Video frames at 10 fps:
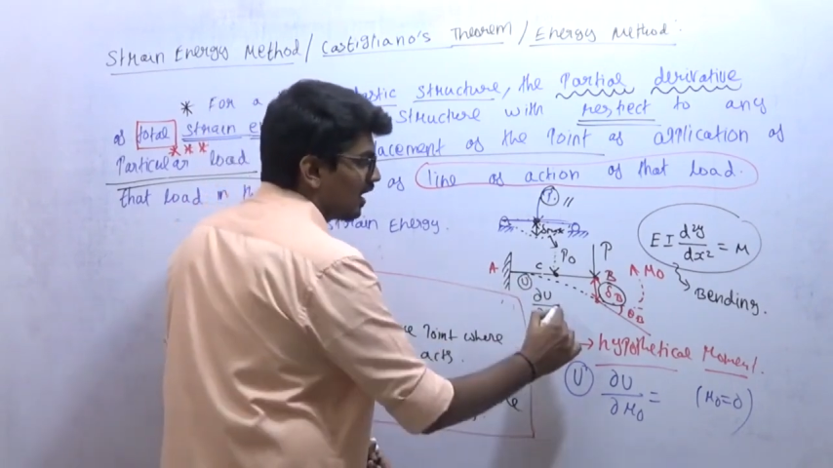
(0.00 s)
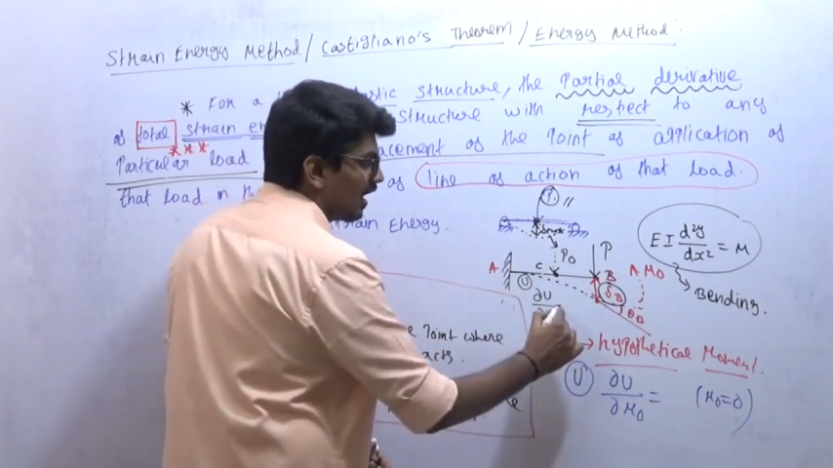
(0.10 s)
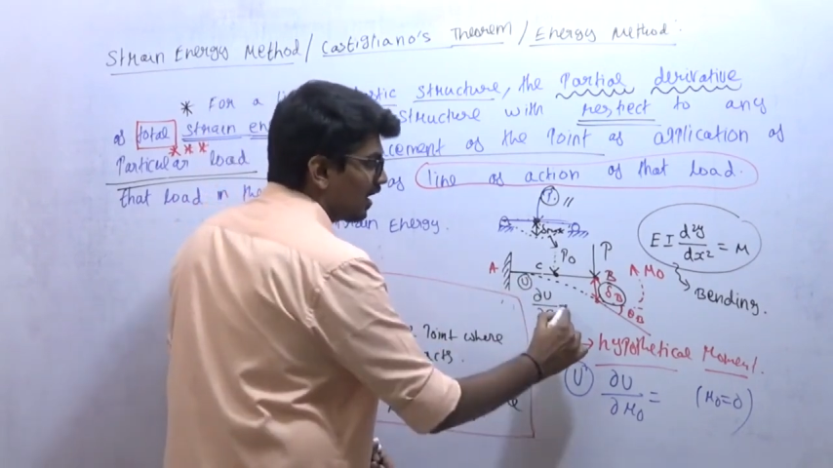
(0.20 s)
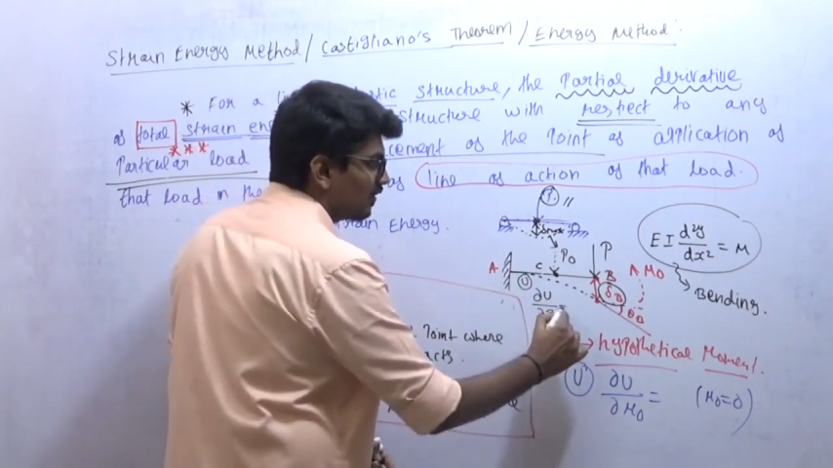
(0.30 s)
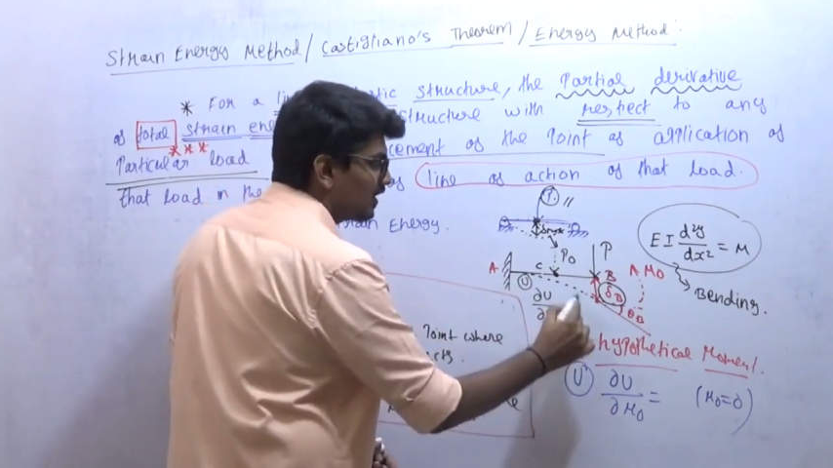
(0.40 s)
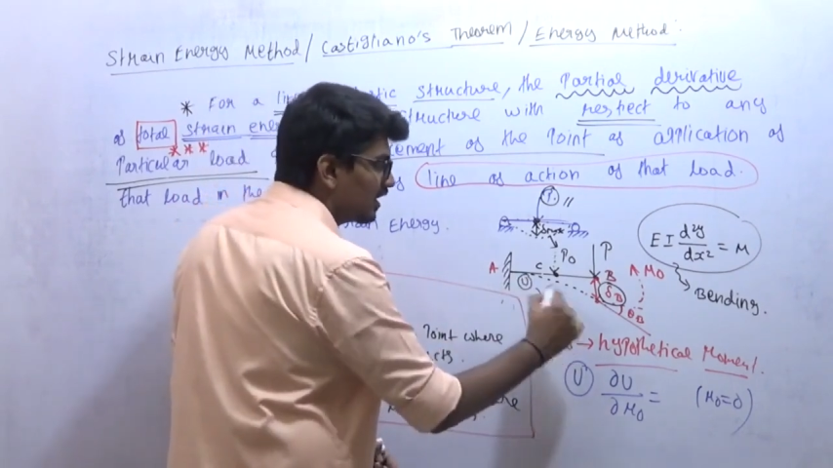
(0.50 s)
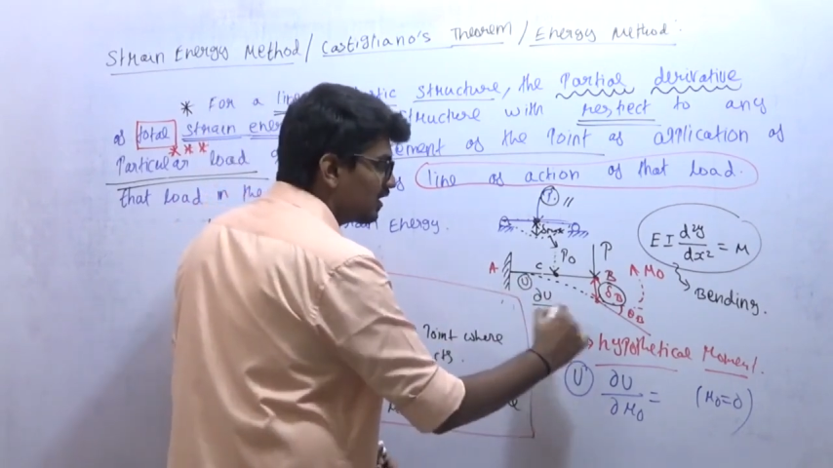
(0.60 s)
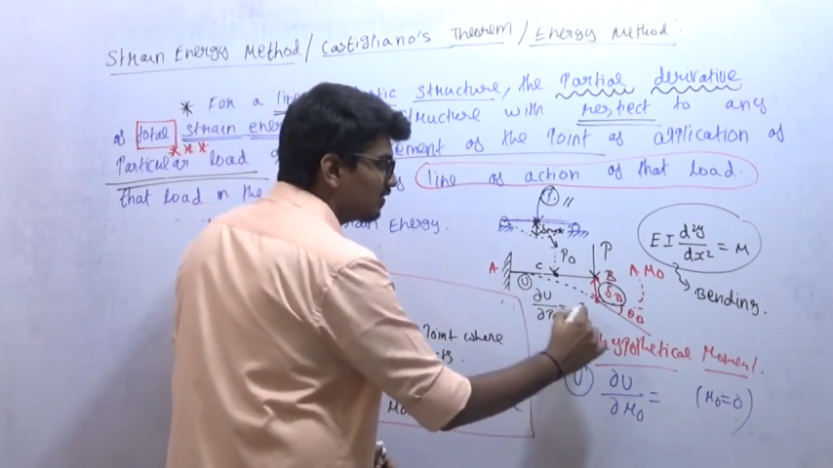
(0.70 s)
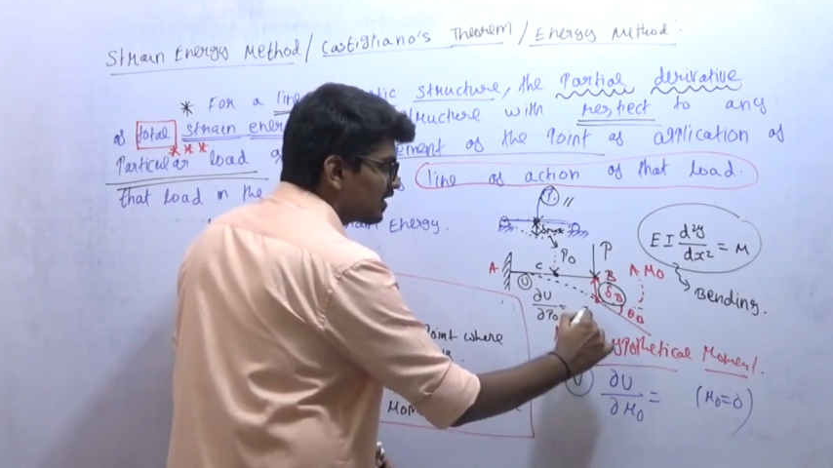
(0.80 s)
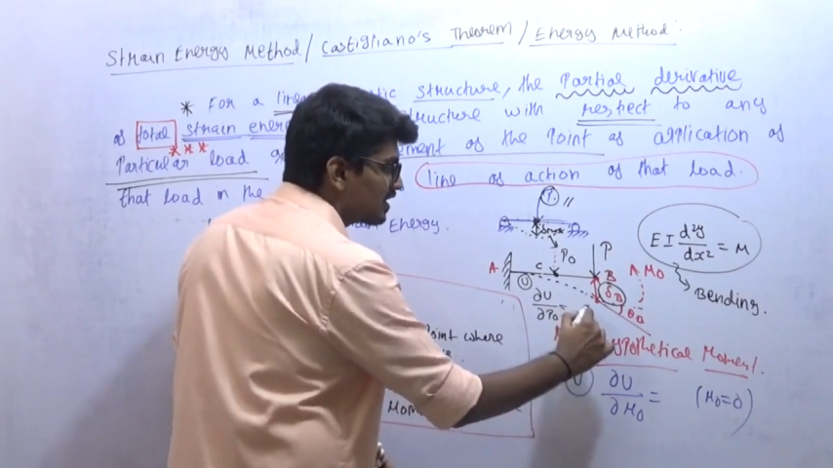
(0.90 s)
After
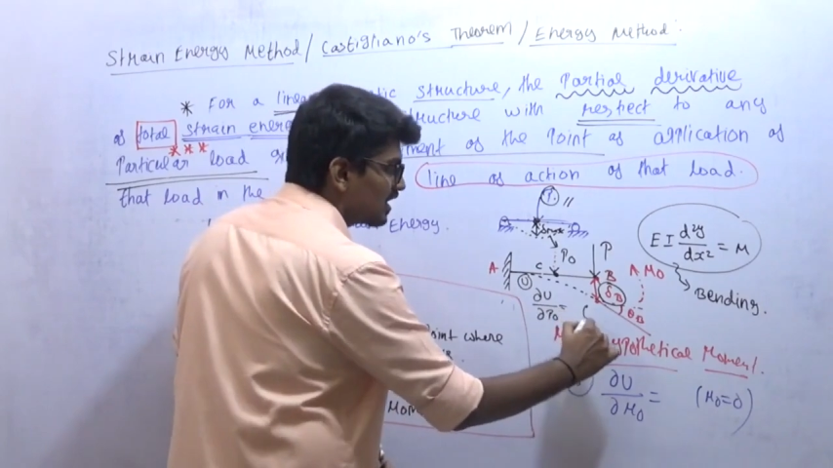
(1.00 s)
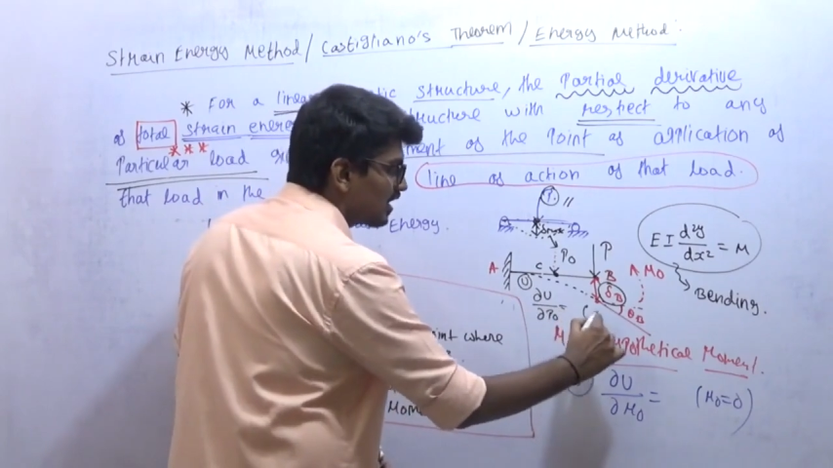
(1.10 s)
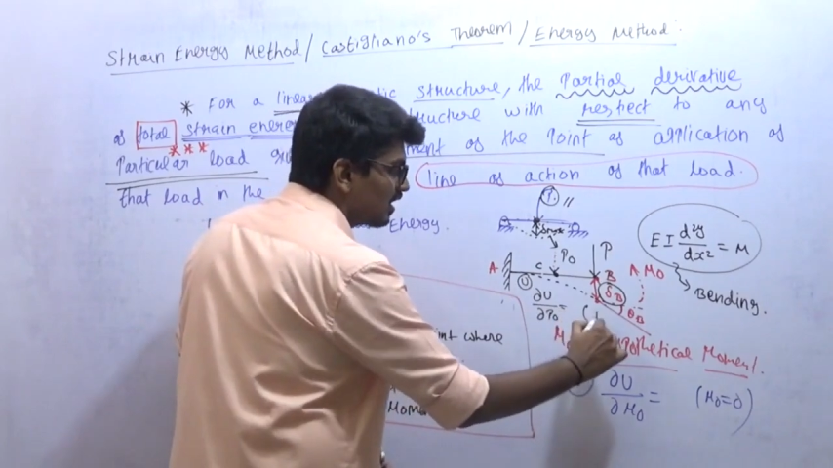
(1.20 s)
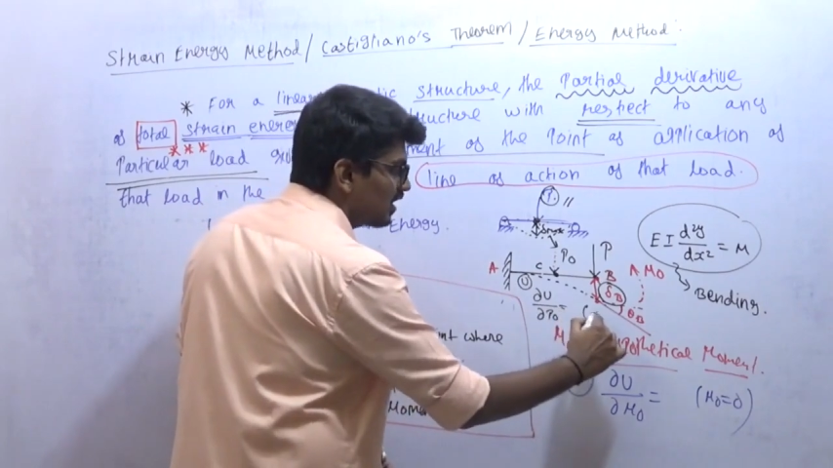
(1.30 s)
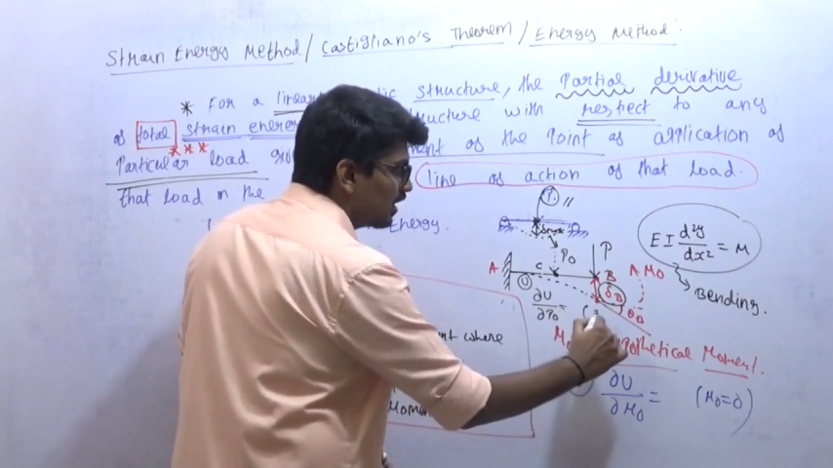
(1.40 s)
differentiating,